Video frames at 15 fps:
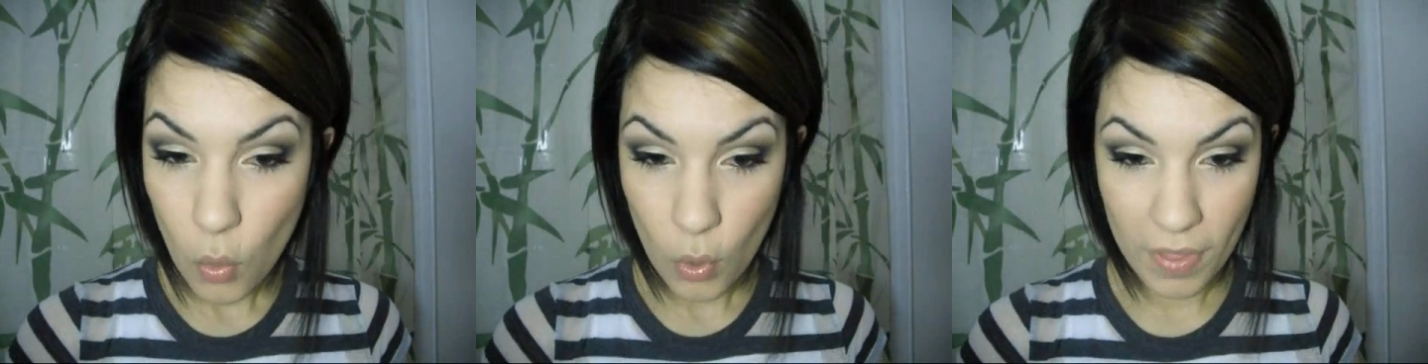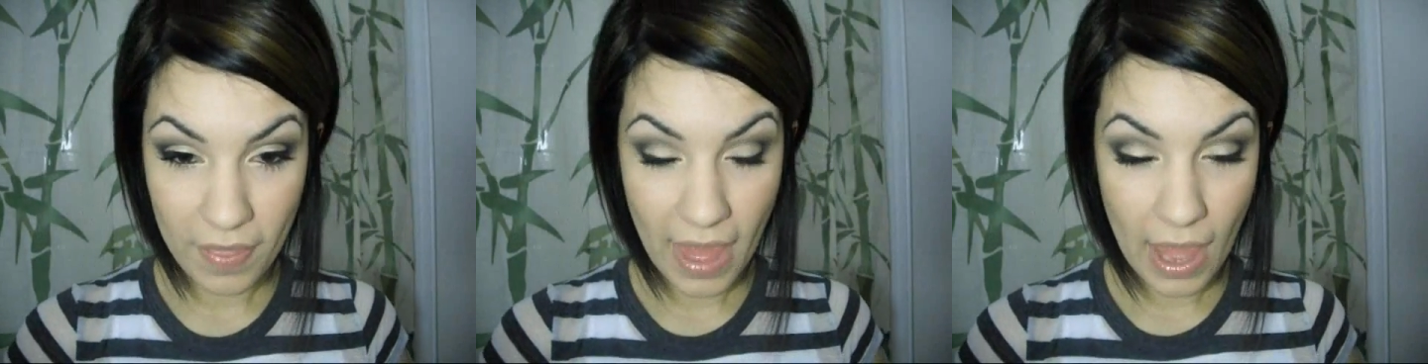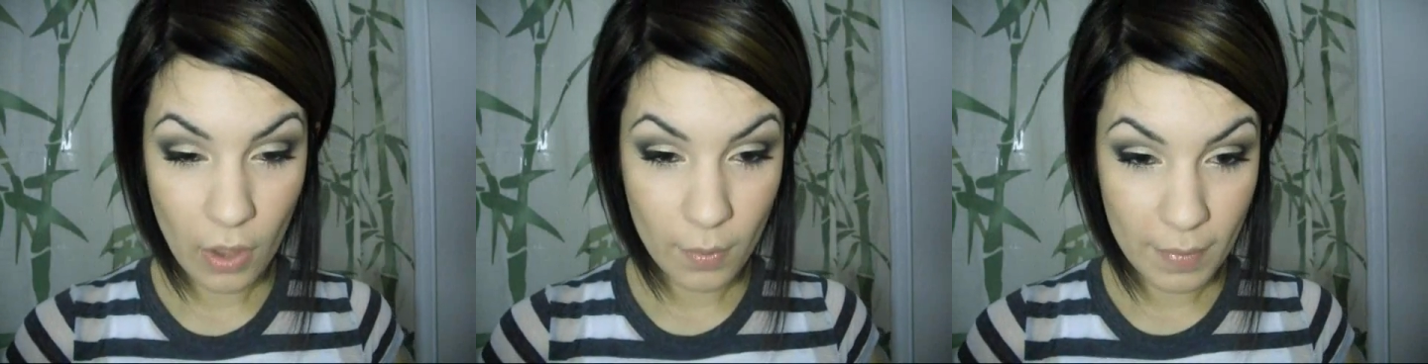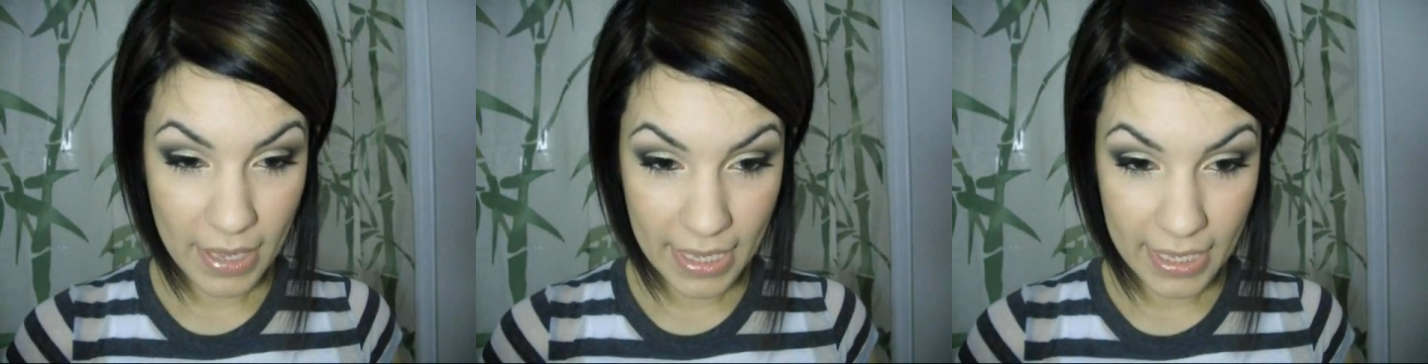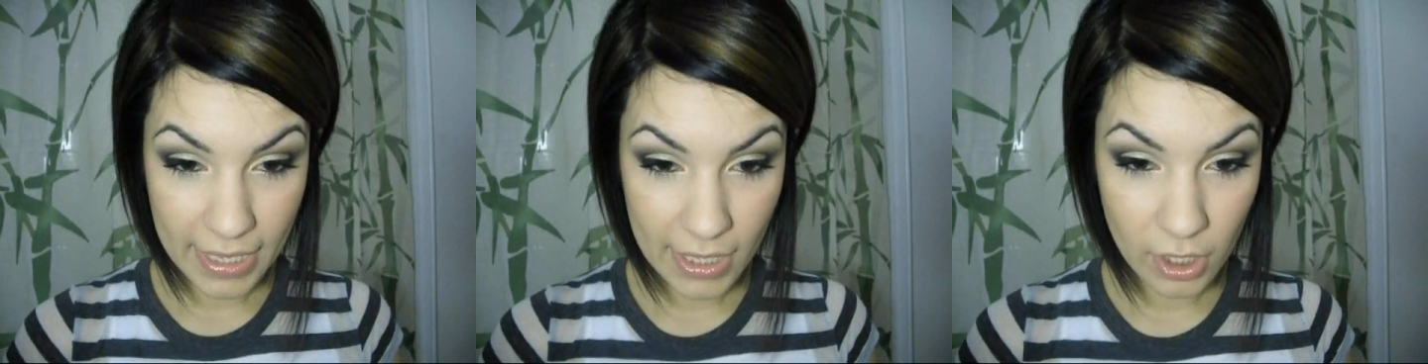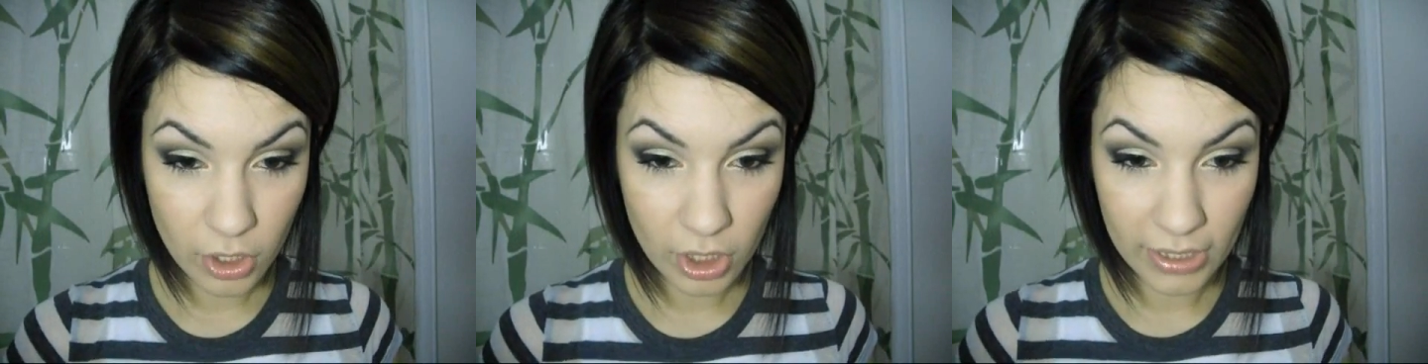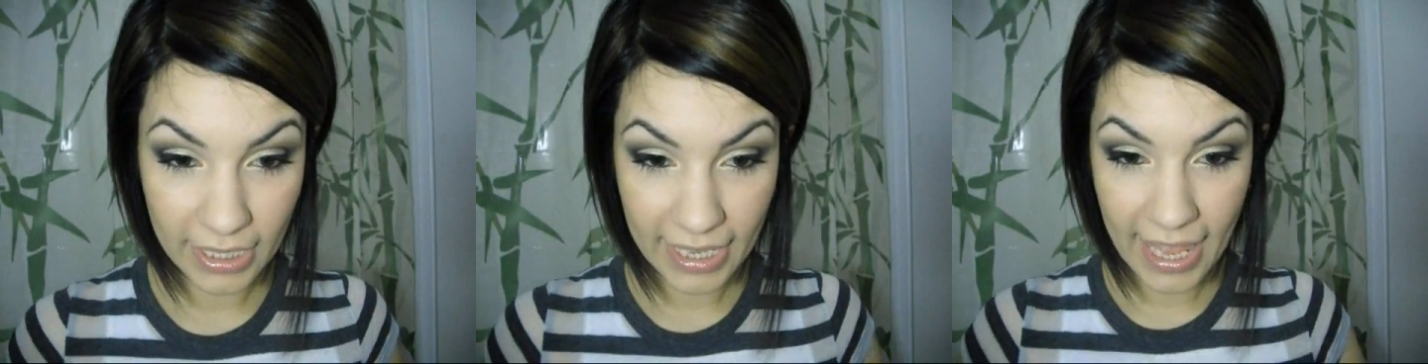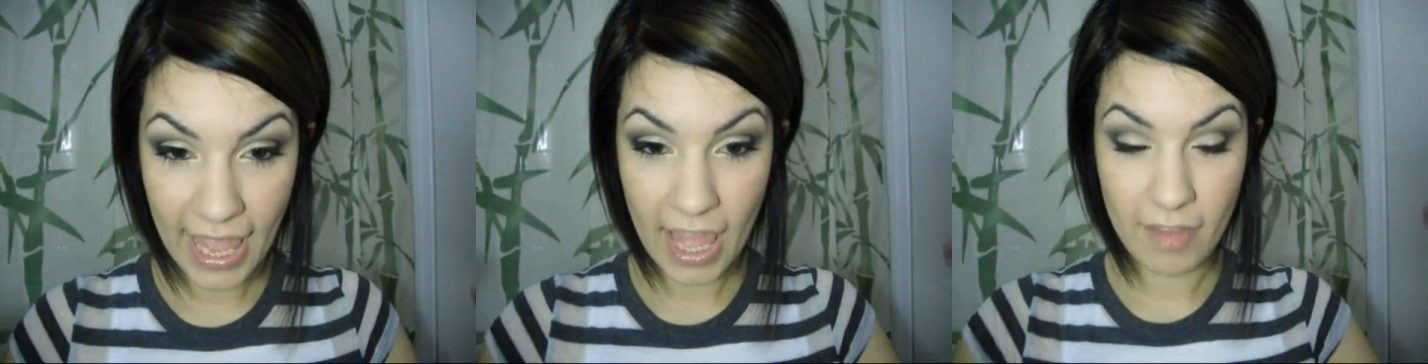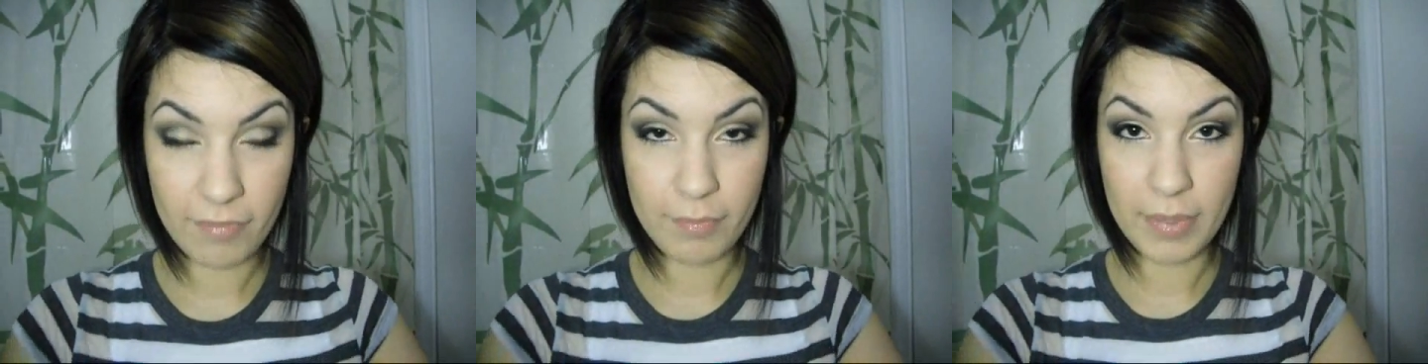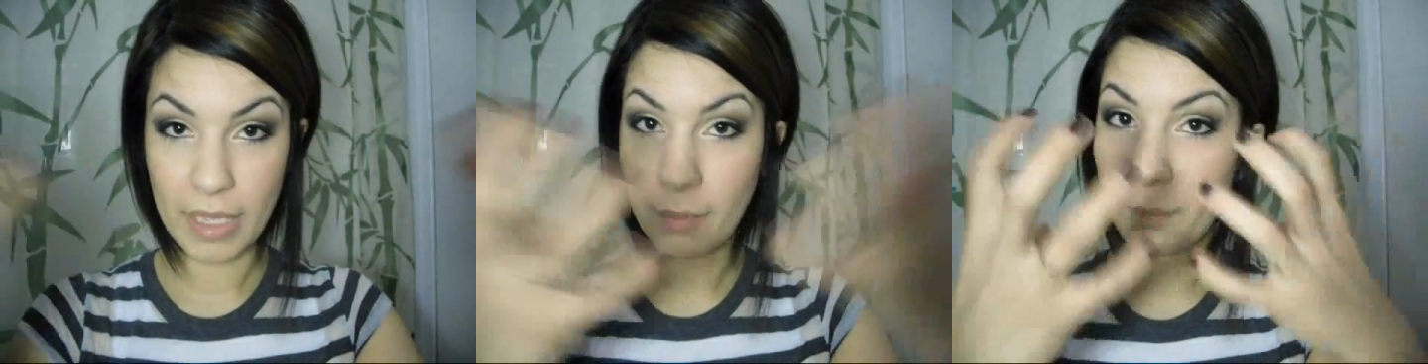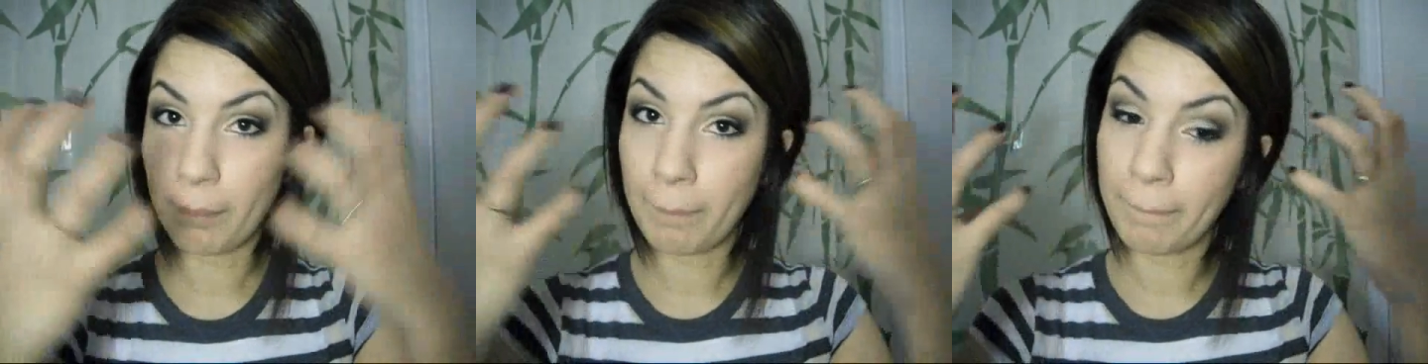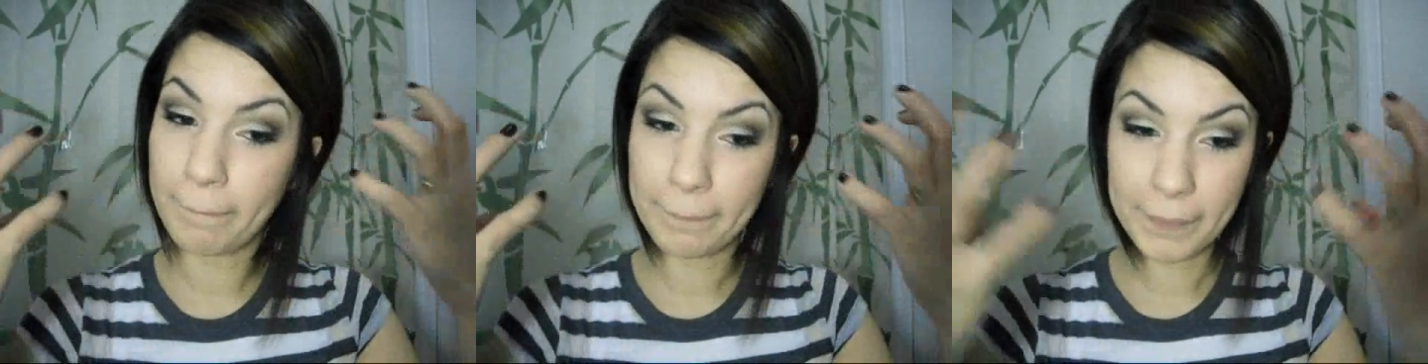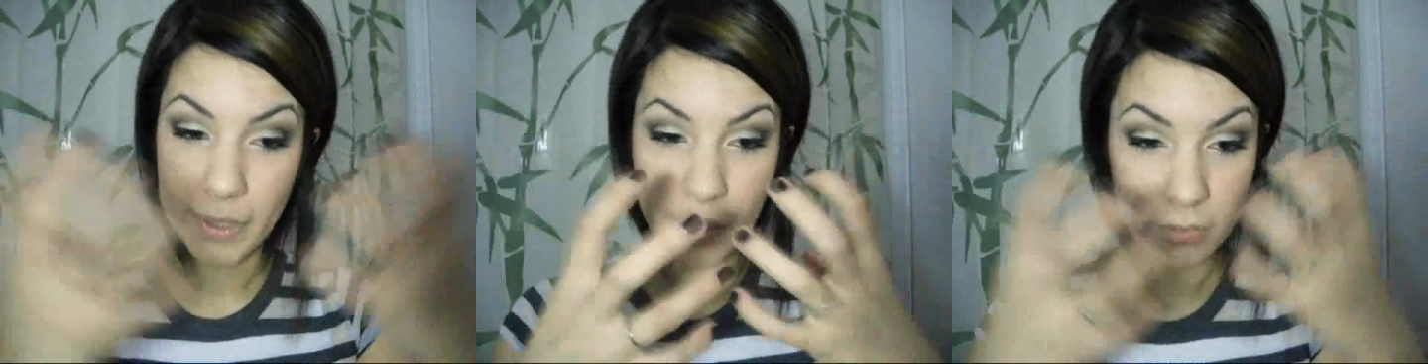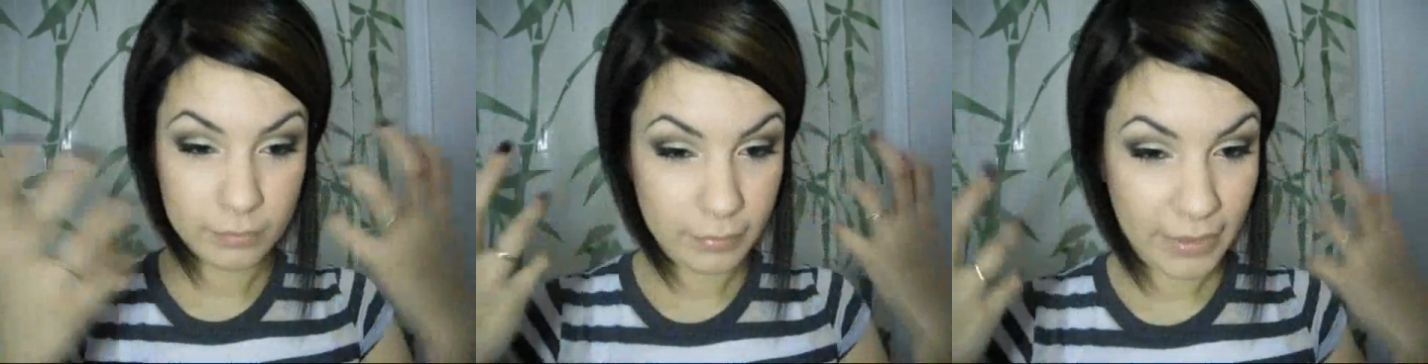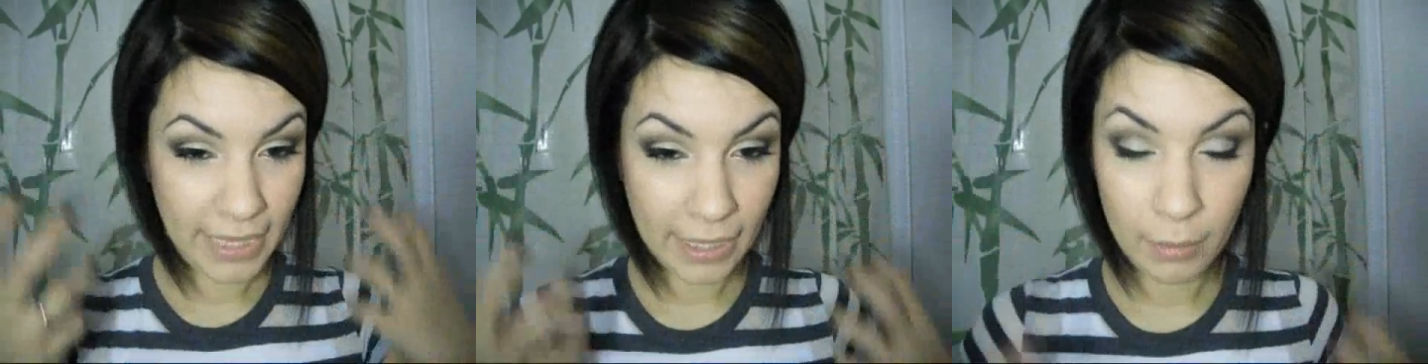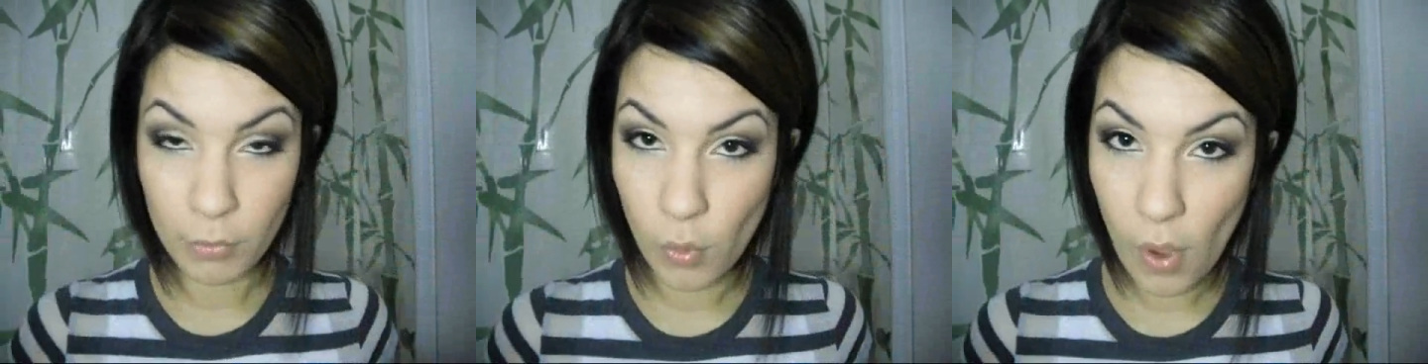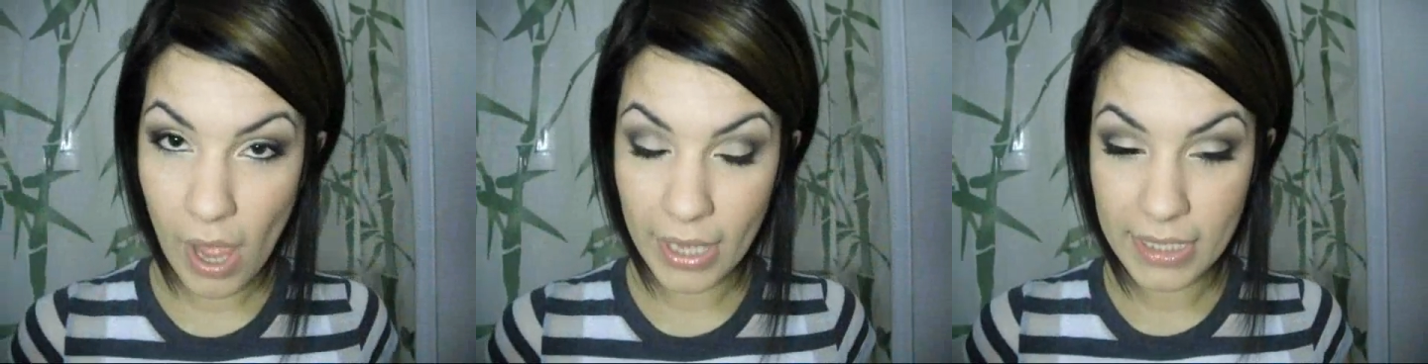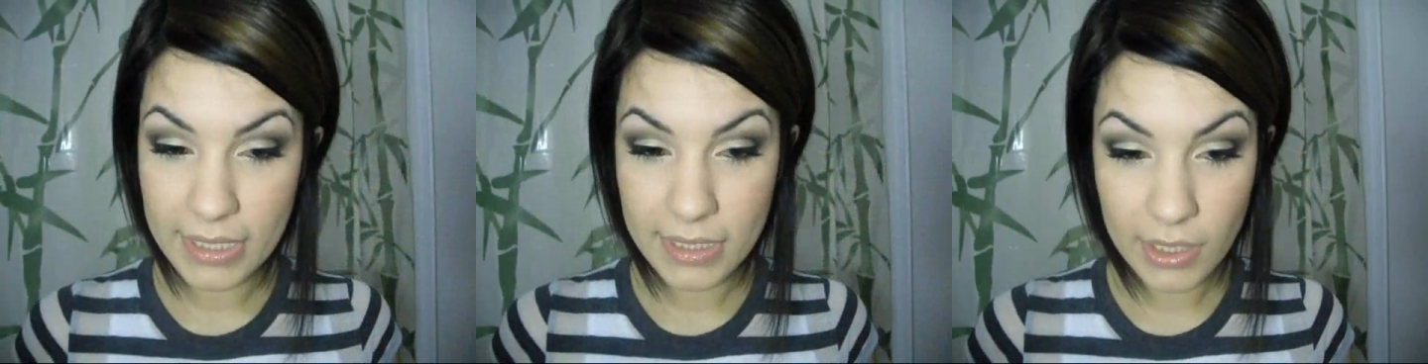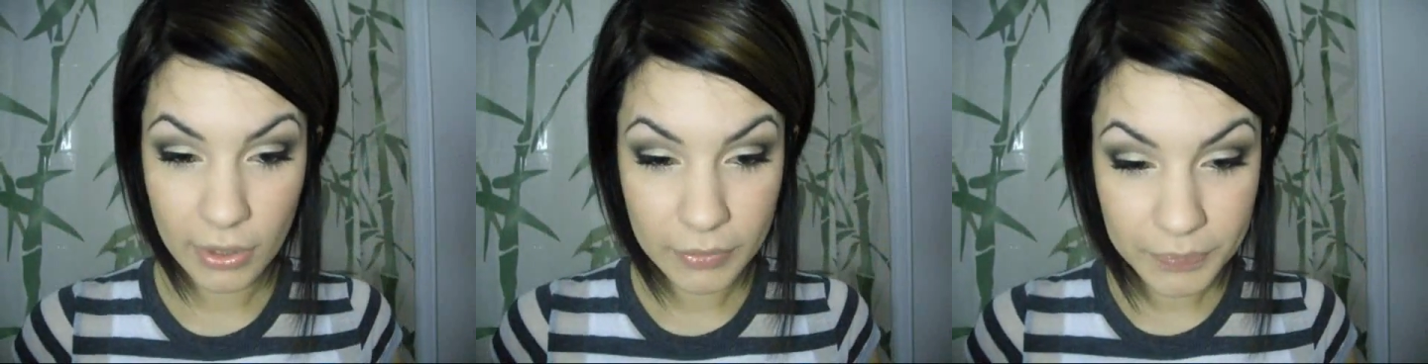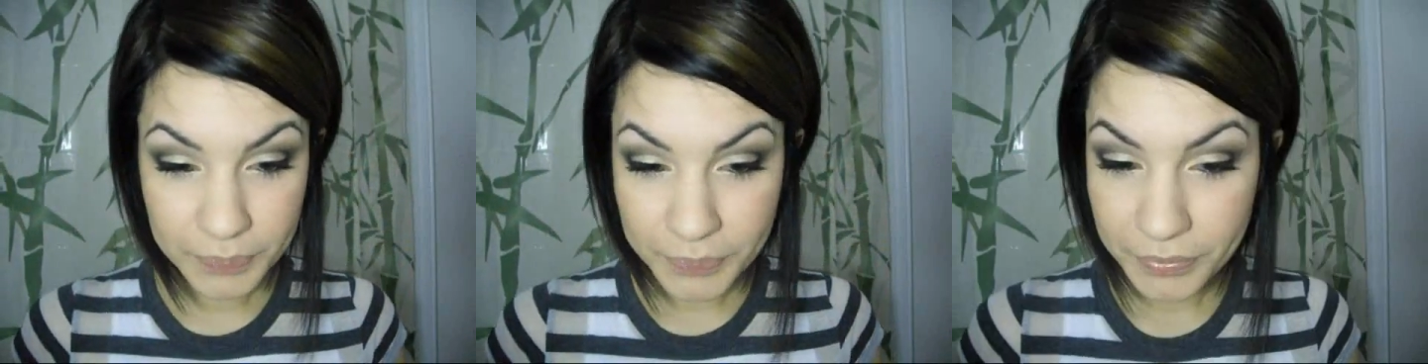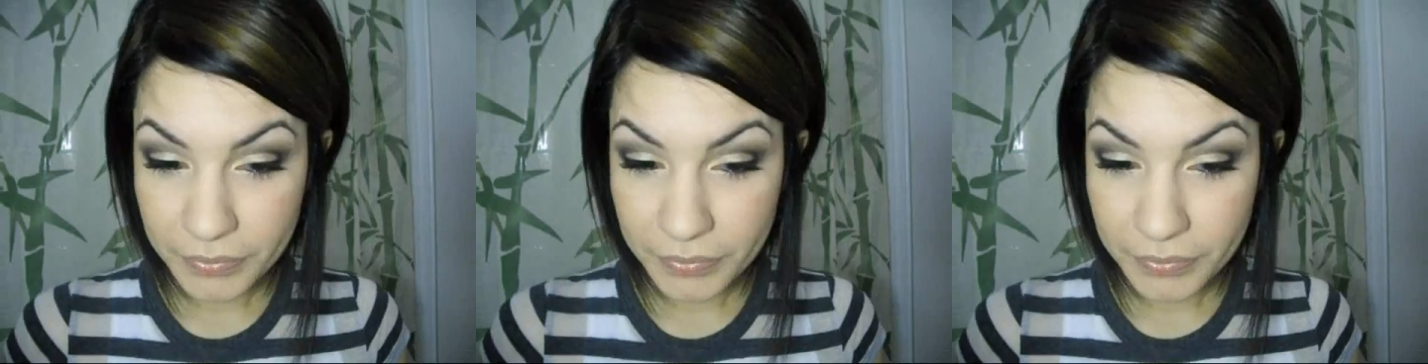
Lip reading: without making it look like I have big, black and blue eyes. So,